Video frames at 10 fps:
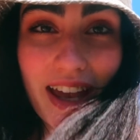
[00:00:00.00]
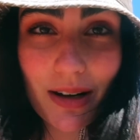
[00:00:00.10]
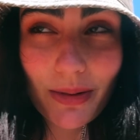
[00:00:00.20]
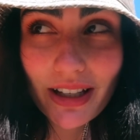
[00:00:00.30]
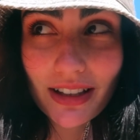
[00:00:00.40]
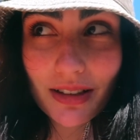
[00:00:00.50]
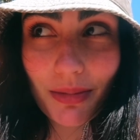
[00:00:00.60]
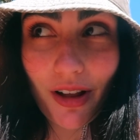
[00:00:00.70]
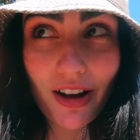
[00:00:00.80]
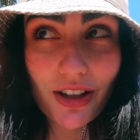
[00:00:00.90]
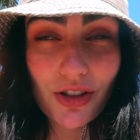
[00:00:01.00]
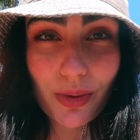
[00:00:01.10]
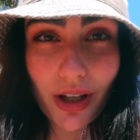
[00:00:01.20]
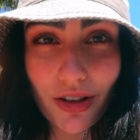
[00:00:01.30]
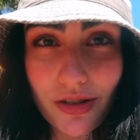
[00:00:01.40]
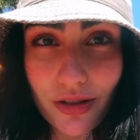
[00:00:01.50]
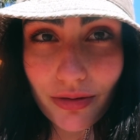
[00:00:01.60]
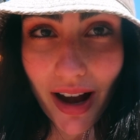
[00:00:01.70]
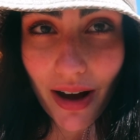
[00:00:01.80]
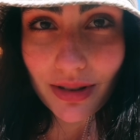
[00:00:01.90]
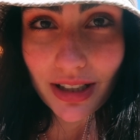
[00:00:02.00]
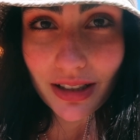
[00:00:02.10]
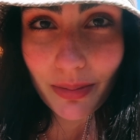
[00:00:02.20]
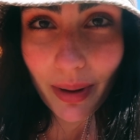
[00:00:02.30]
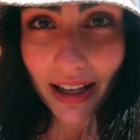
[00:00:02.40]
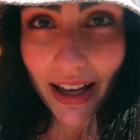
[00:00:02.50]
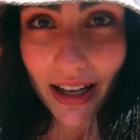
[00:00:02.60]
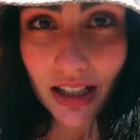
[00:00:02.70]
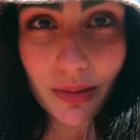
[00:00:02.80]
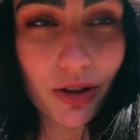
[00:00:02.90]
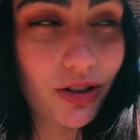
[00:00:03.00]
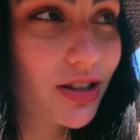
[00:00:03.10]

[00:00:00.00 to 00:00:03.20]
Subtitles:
the Animal Kingdom Lodge. We are surrounded by animals.